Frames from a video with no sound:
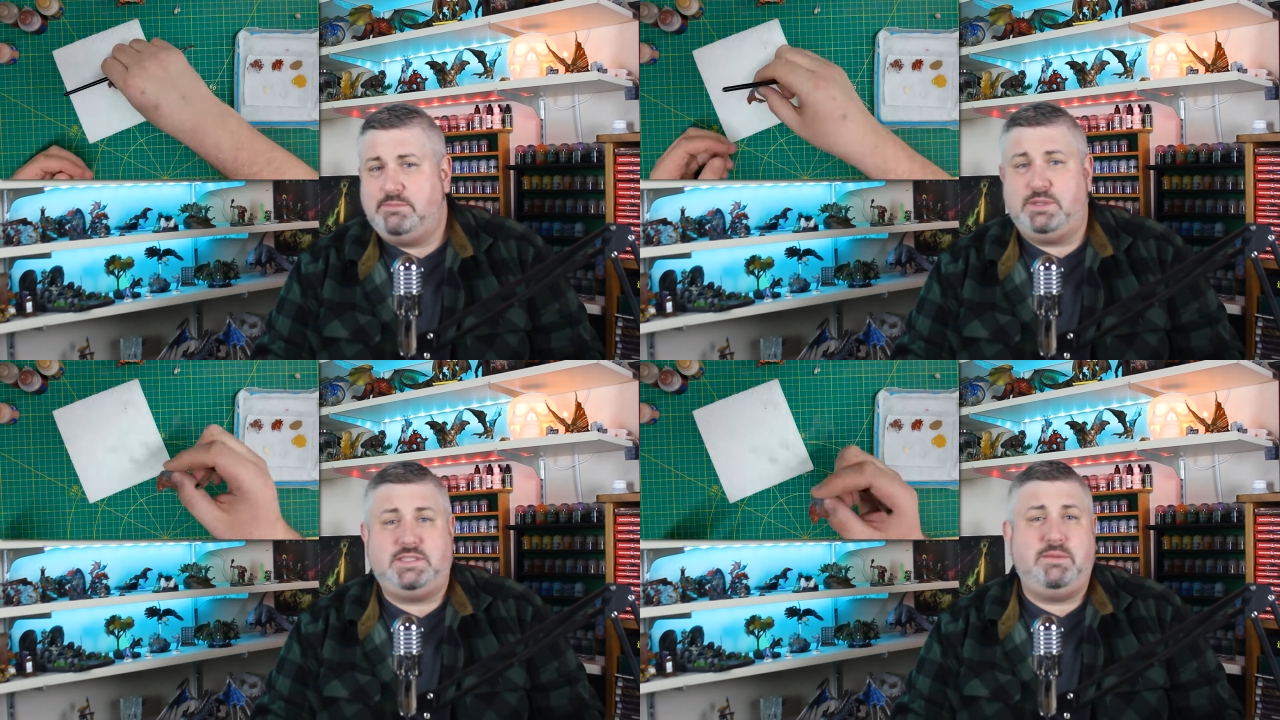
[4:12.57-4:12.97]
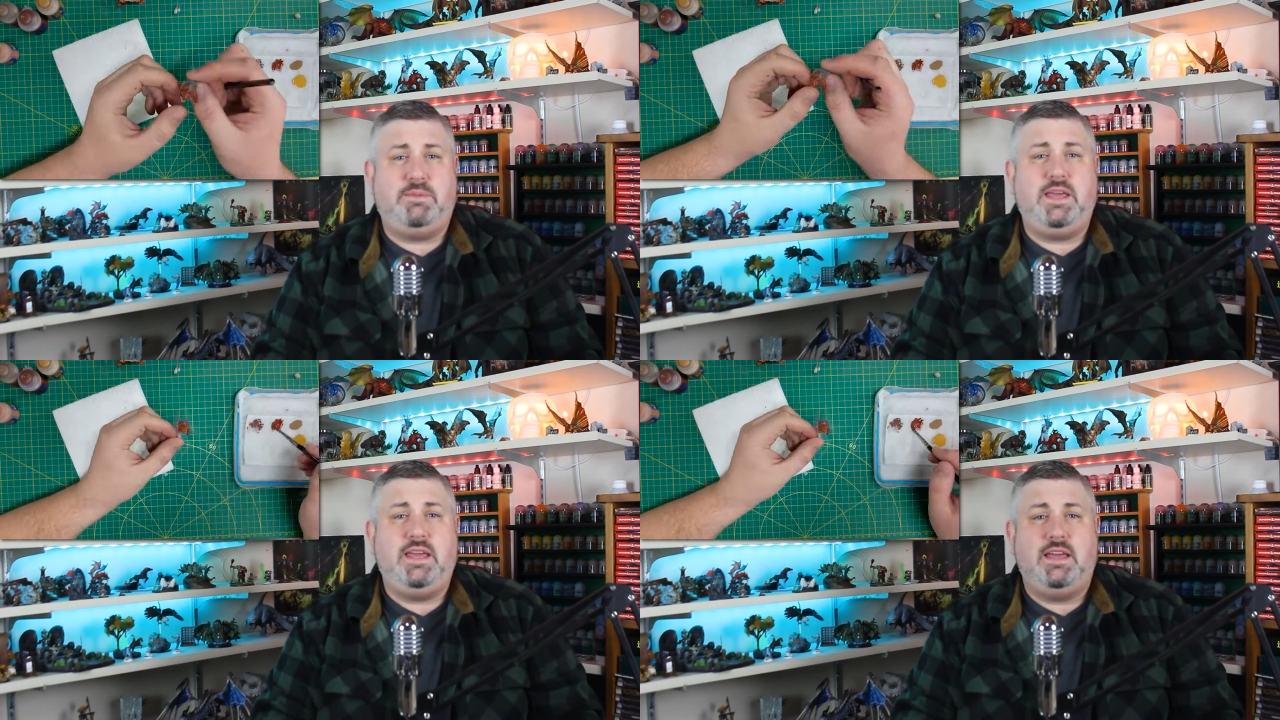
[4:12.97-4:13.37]
Put
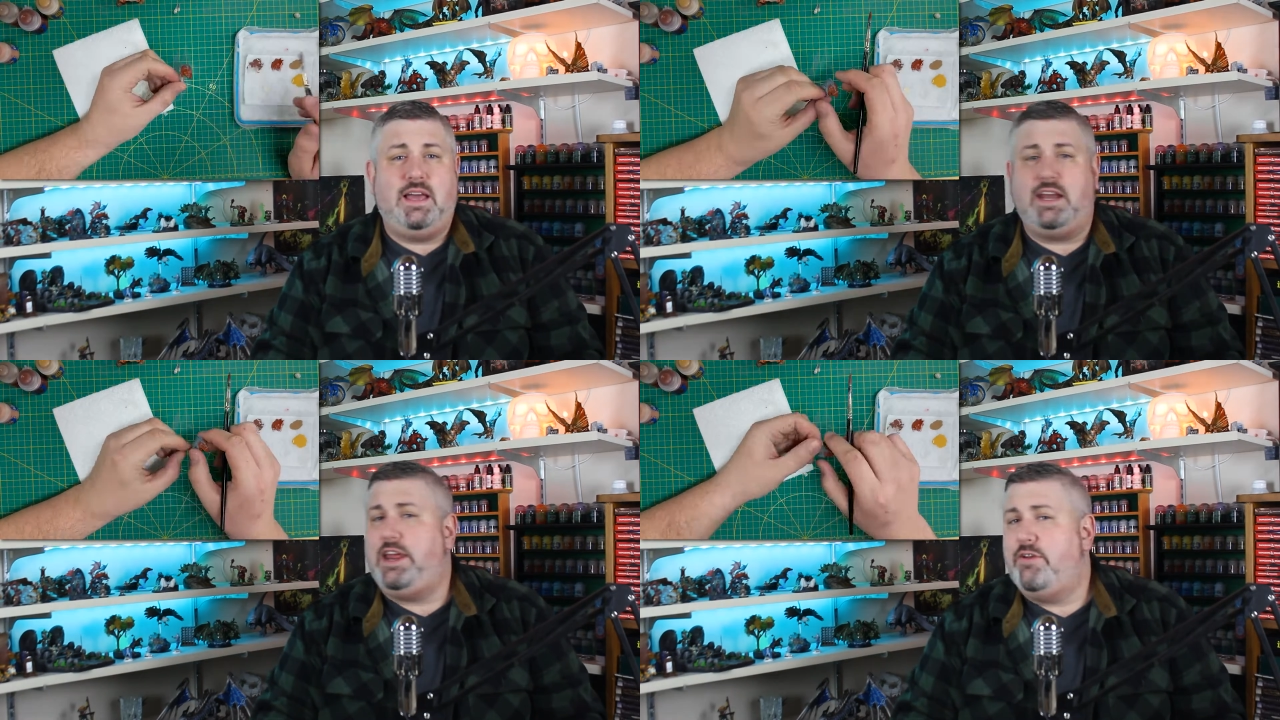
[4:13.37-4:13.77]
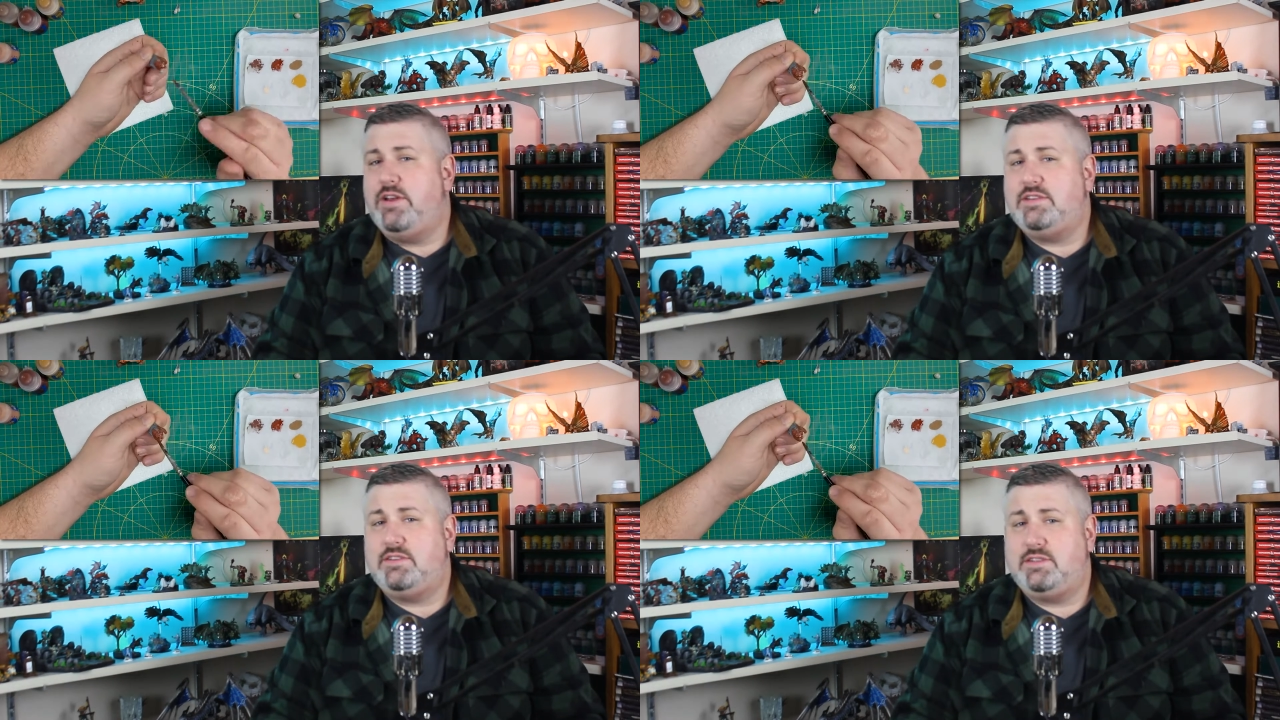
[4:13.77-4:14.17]
simply,
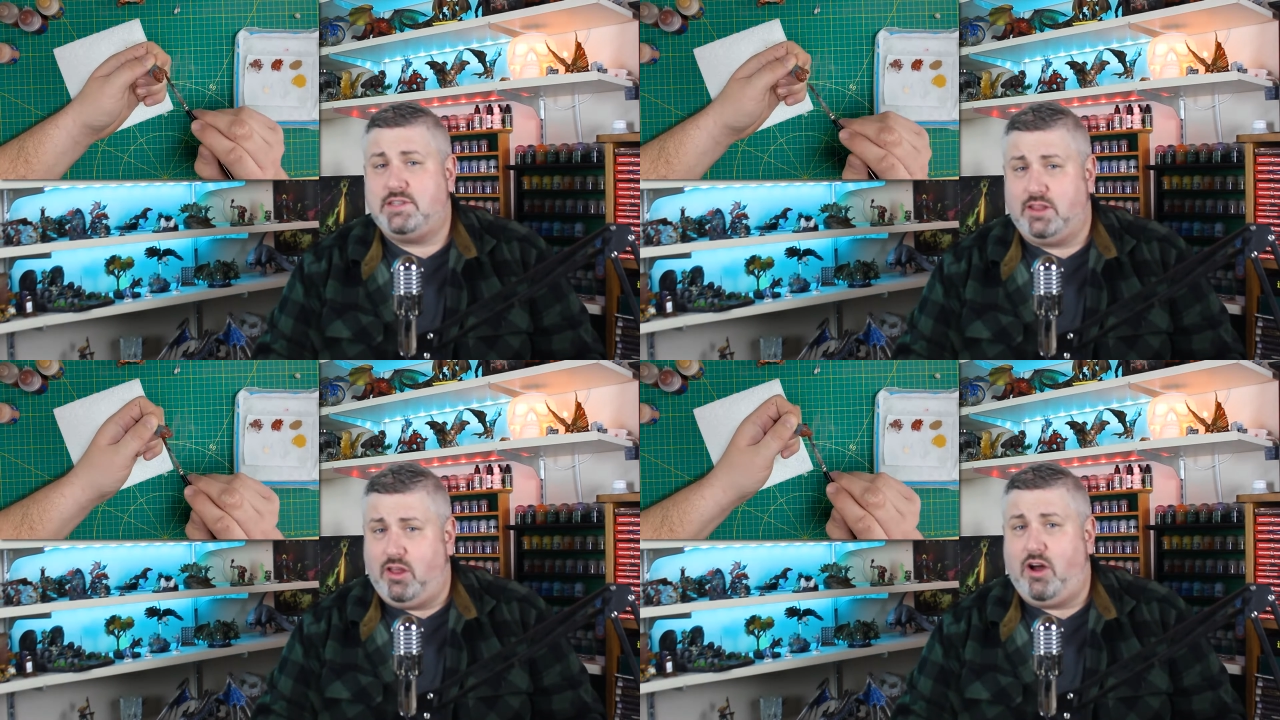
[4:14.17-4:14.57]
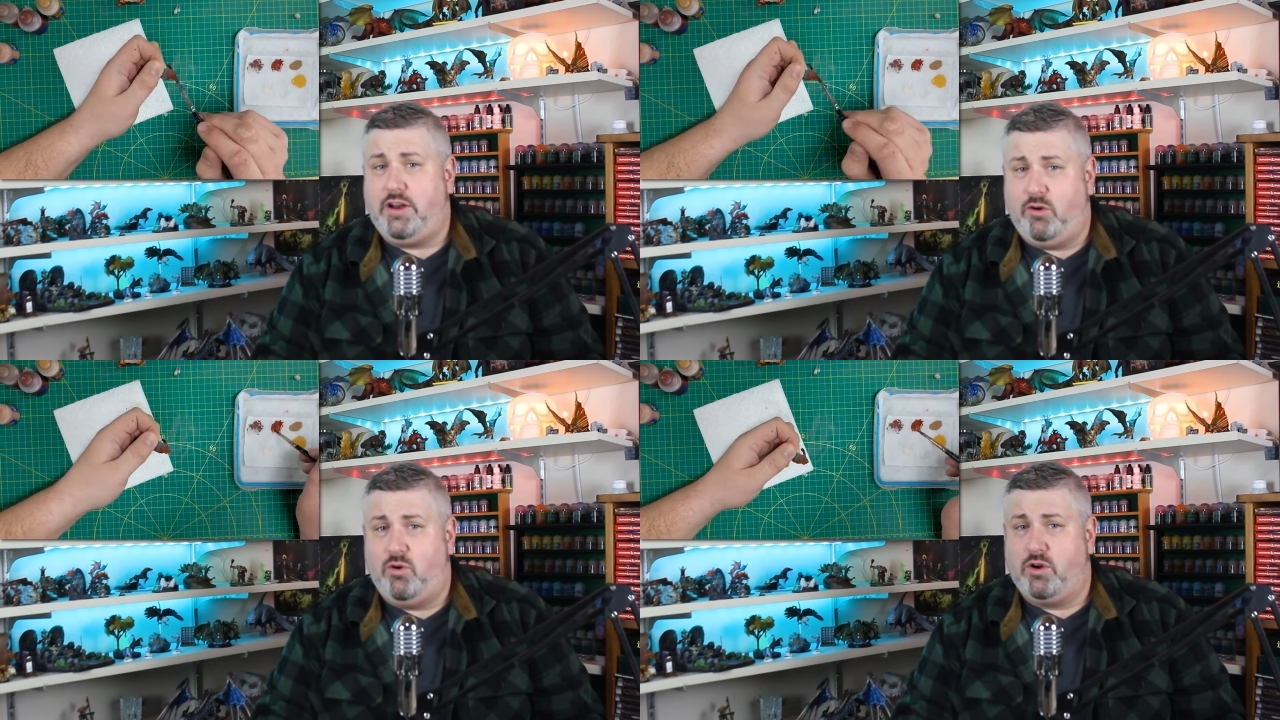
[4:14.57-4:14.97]
adherence to law
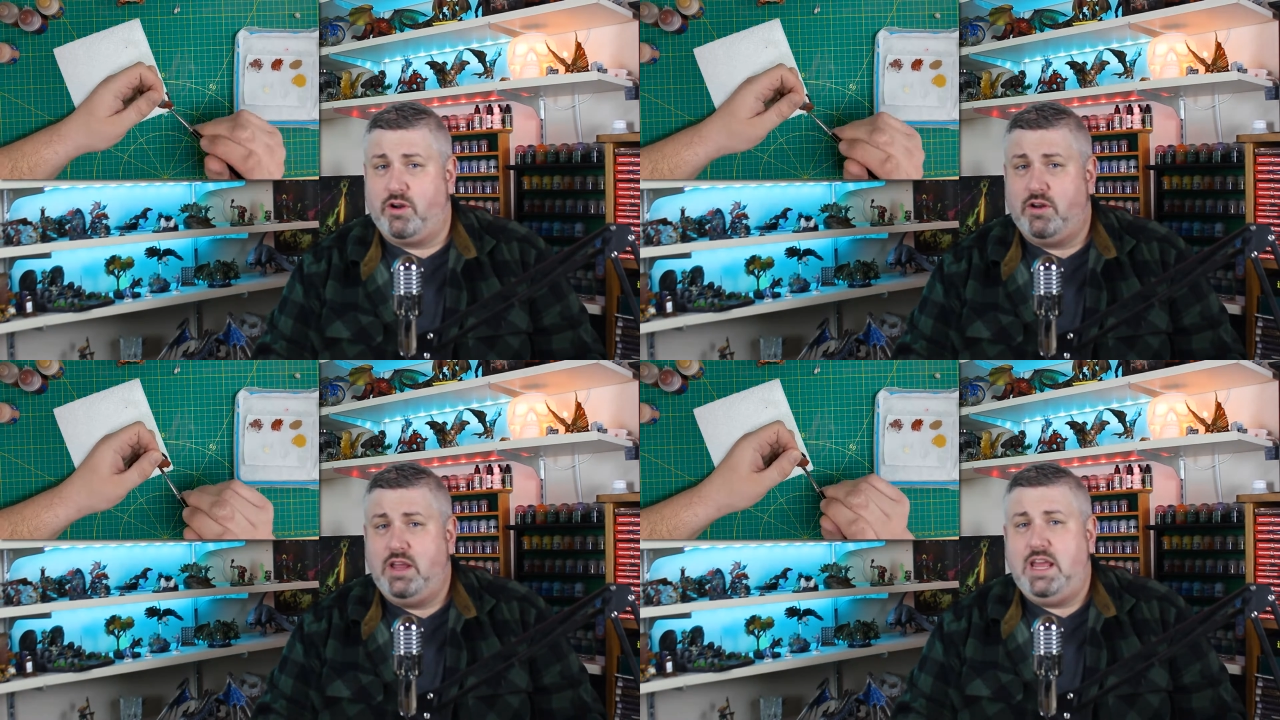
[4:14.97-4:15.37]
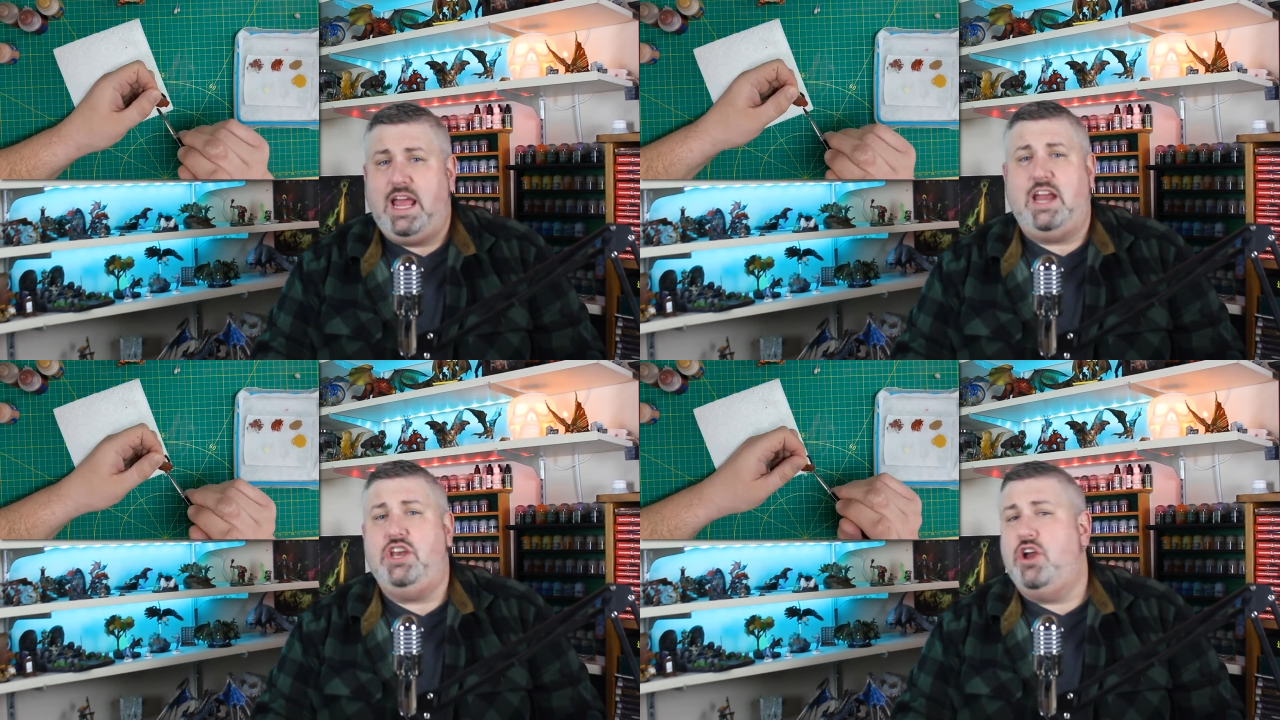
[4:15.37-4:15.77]
and order,
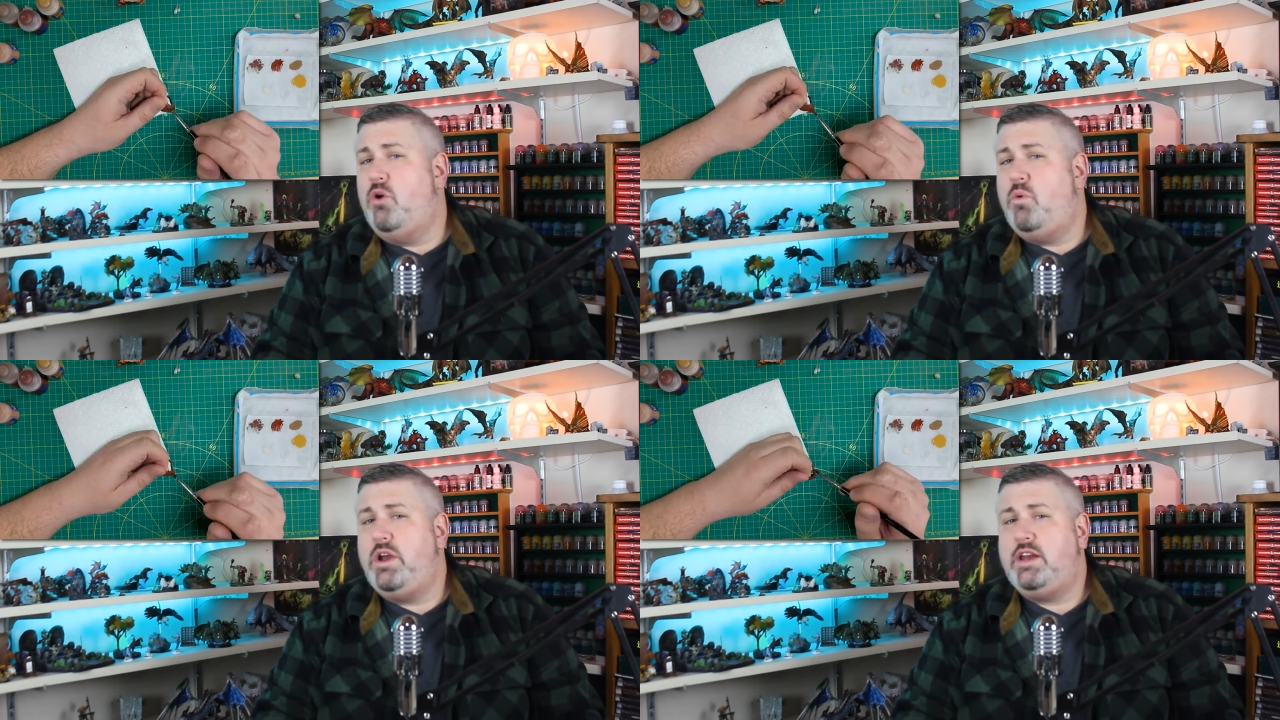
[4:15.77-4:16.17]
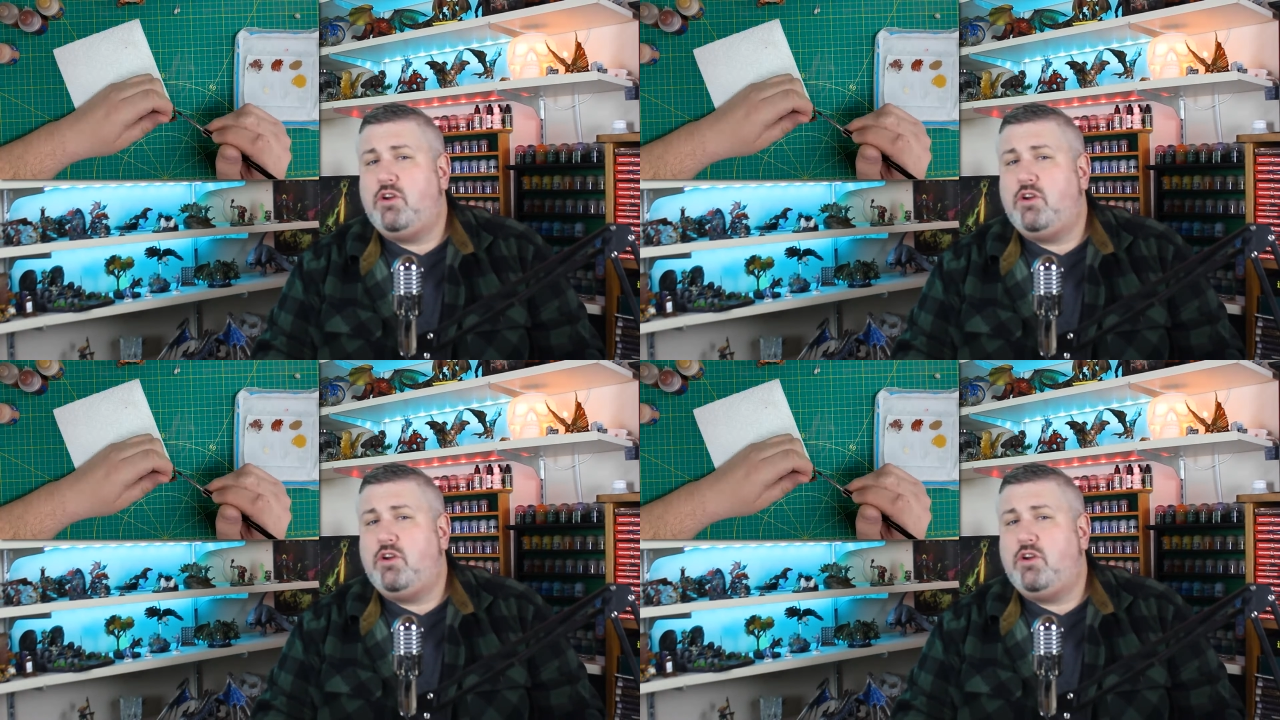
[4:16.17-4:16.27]
and no one in